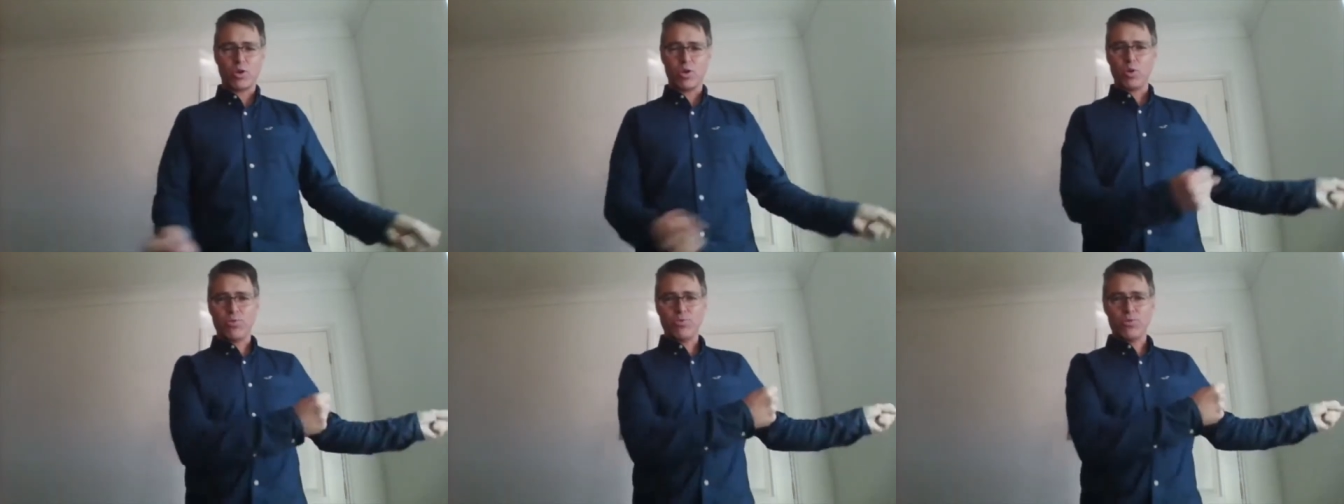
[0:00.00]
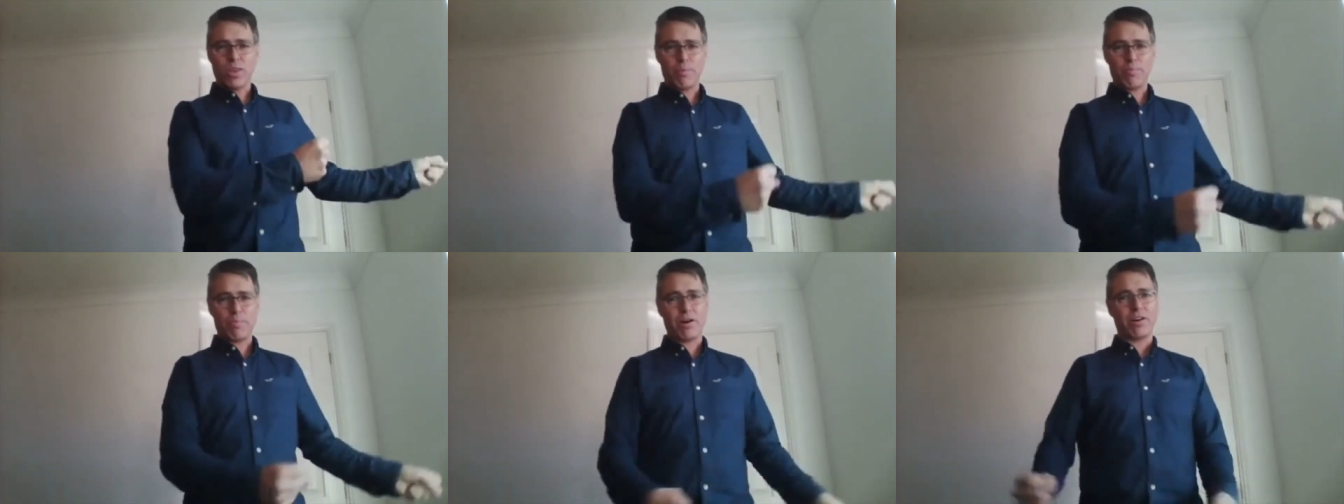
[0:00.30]
hoof
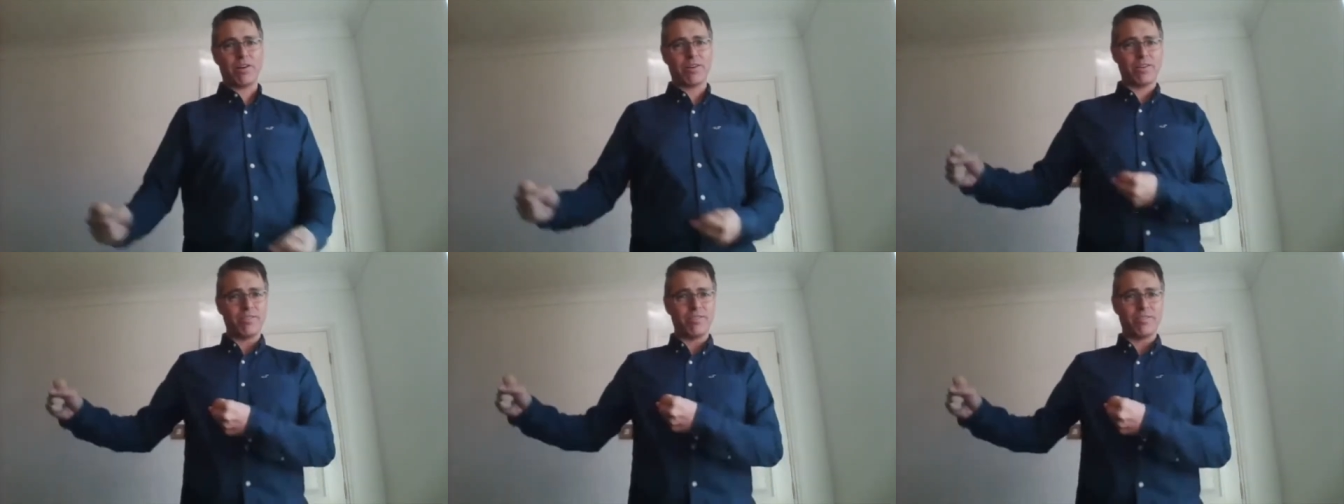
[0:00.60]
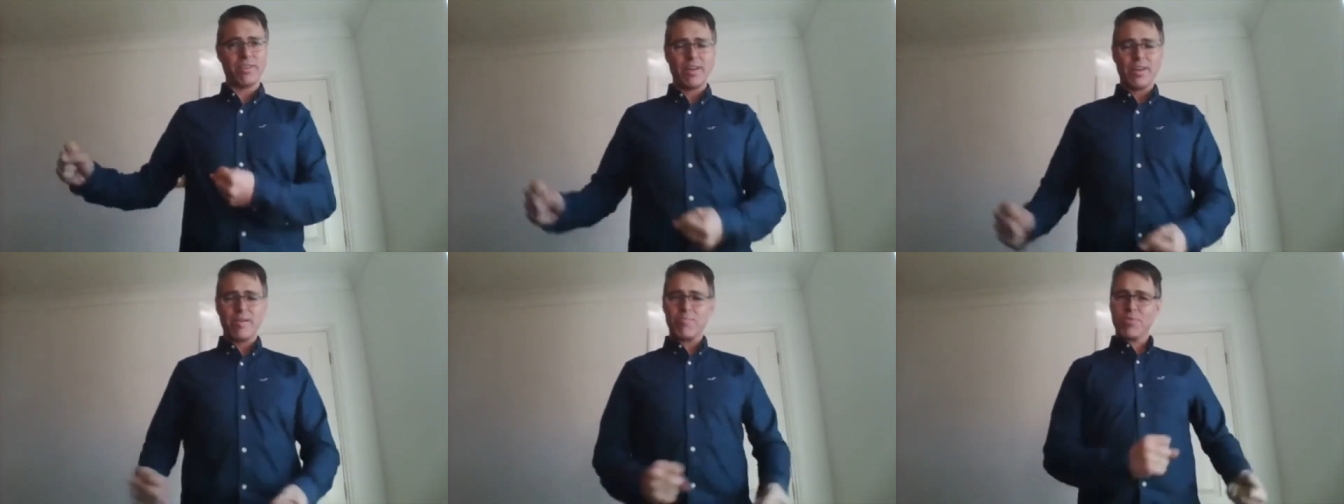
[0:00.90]
their
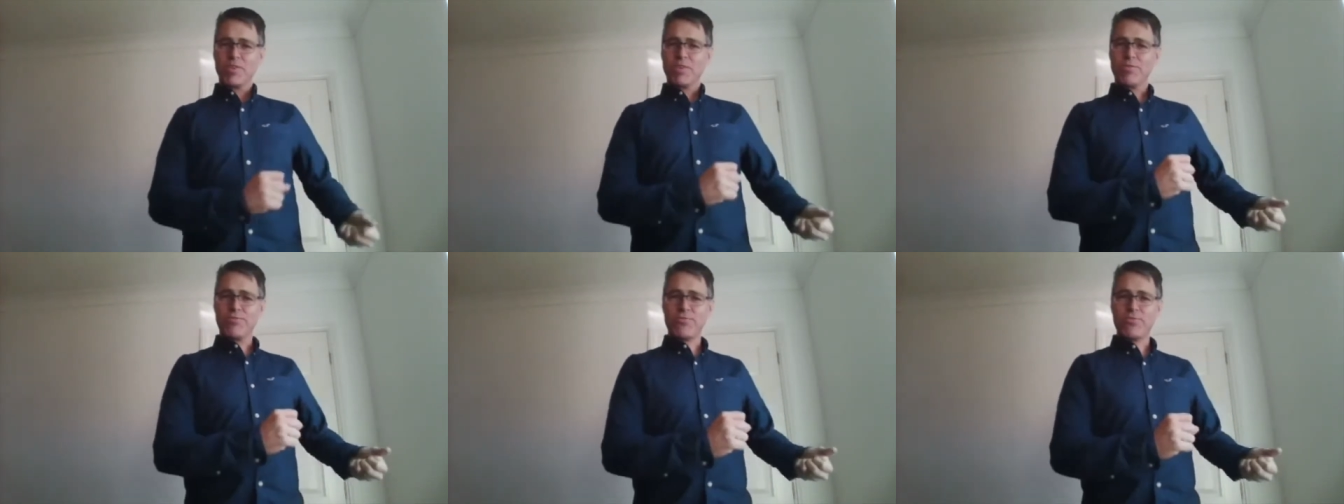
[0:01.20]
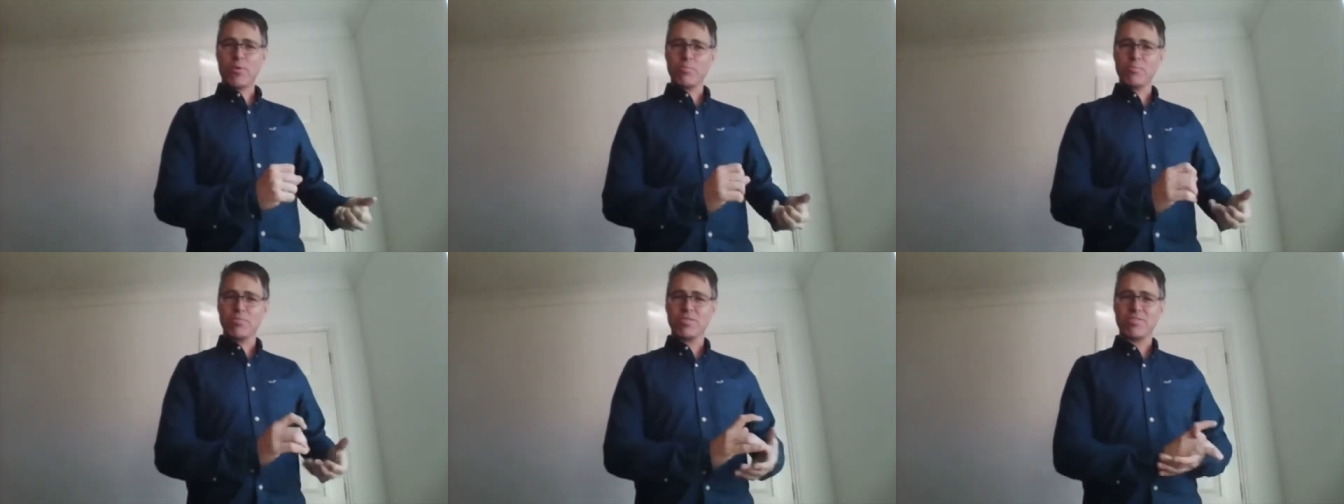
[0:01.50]
partners
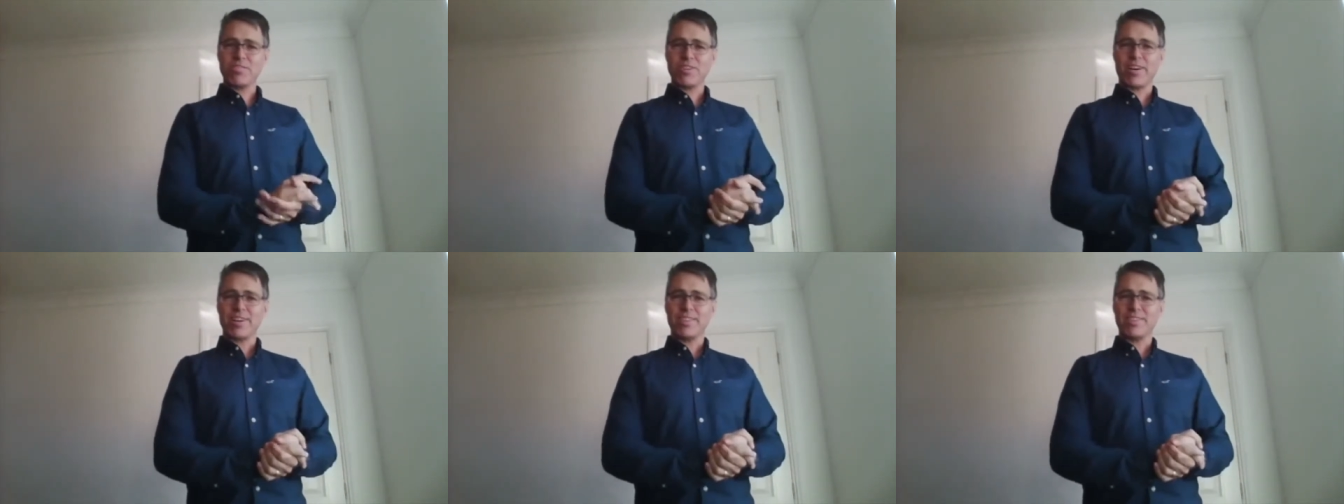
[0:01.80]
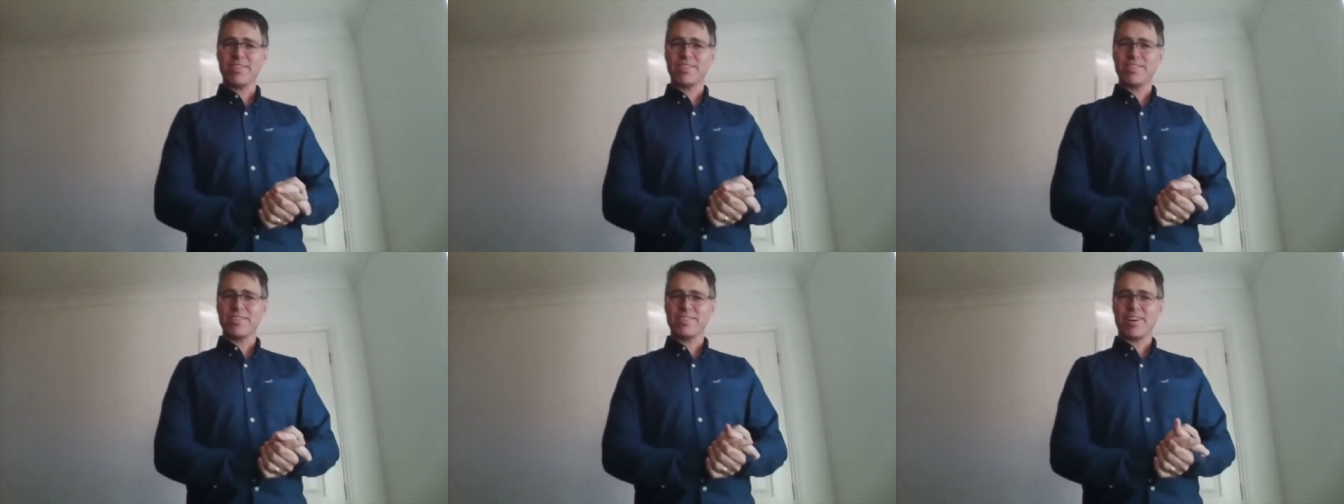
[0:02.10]
from side
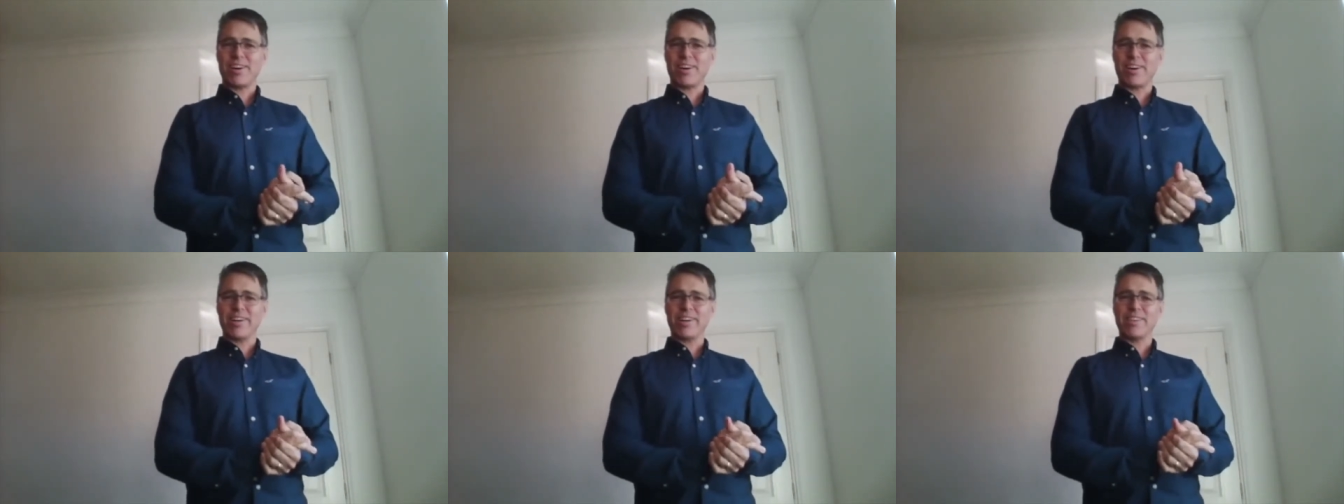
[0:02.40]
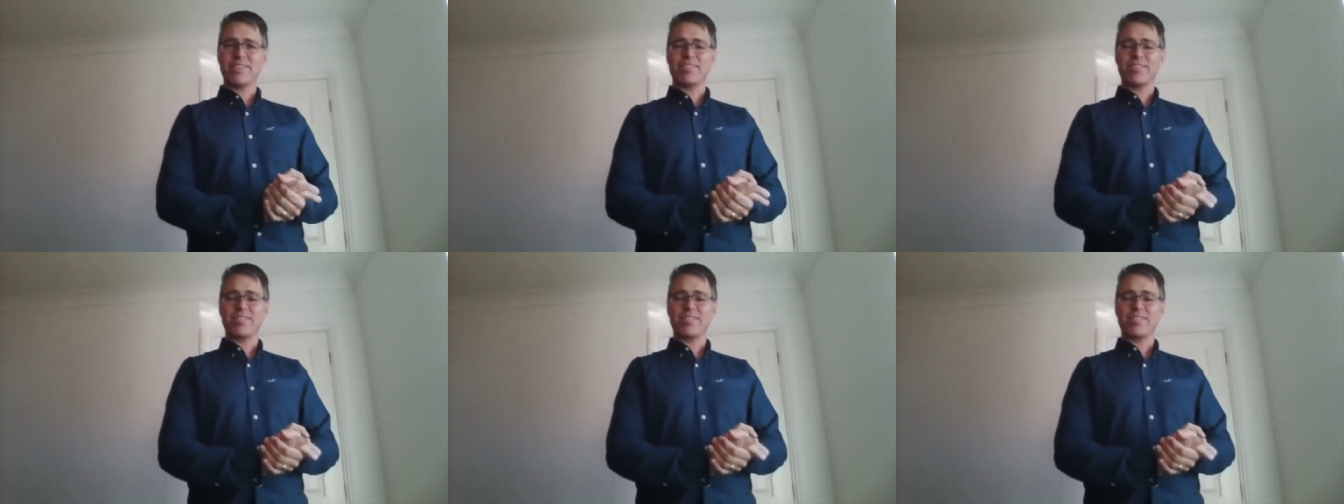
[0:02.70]
to side.